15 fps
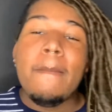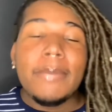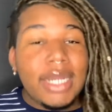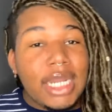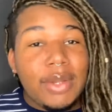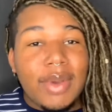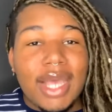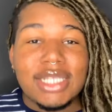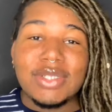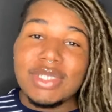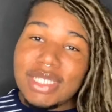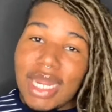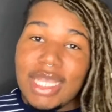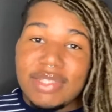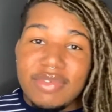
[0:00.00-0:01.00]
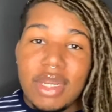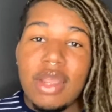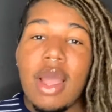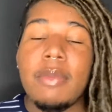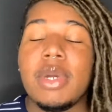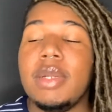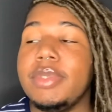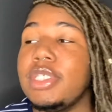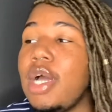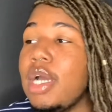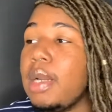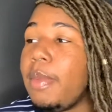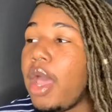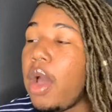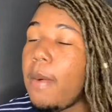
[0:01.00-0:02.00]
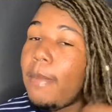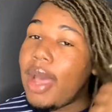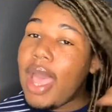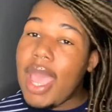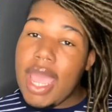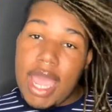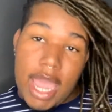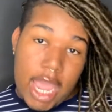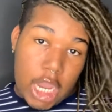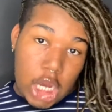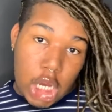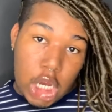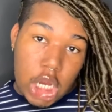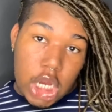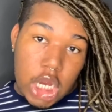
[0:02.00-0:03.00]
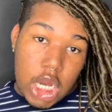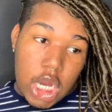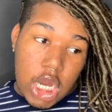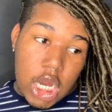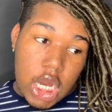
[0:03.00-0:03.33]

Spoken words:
But anyway, so today's video, I'm gonna be talking about my hair.